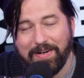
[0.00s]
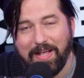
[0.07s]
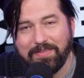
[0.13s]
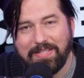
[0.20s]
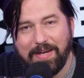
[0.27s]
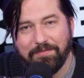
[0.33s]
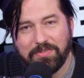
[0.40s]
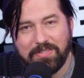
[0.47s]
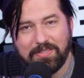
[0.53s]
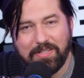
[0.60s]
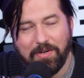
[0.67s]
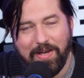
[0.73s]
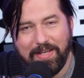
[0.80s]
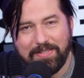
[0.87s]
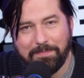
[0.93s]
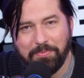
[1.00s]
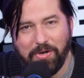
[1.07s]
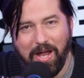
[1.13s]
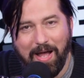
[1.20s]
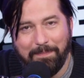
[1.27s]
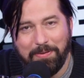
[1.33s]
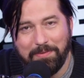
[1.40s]
Now San Francisco has a
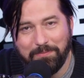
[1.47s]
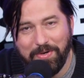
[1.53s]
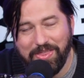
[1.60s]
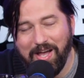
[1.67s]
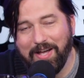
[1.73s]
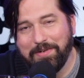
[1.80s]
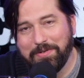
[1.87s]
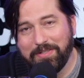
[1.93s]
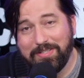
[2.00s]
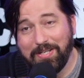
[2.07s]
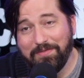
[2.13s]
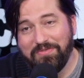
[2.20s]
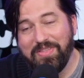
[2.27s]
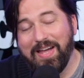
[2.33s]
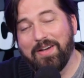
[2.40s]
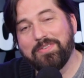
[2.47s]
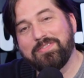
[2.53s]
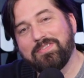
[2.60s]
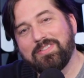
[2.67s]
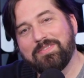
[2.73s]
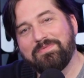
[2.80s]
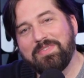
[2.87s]
problem with hundreds of
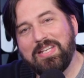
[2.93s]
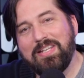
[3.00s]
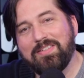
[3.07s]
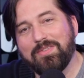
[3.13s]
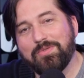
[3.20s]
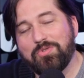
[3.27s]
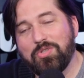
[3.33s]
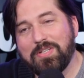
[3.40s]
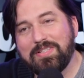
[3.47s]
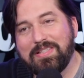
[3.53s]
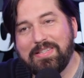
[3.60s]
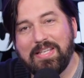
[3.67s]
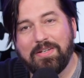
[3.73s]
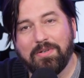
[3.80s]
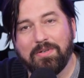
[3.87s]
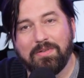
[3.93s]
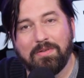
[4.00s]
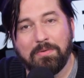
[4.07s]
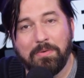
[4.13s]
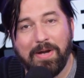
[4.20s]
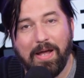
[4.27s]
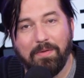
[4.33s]
thousands of needles just littered
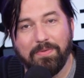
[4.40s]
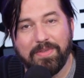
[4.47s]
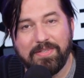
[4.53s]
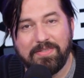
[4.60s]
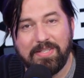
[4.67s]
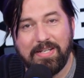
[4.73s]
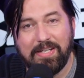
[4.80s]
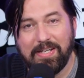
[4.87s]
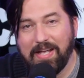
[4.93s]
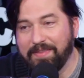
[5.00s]
throughout the city,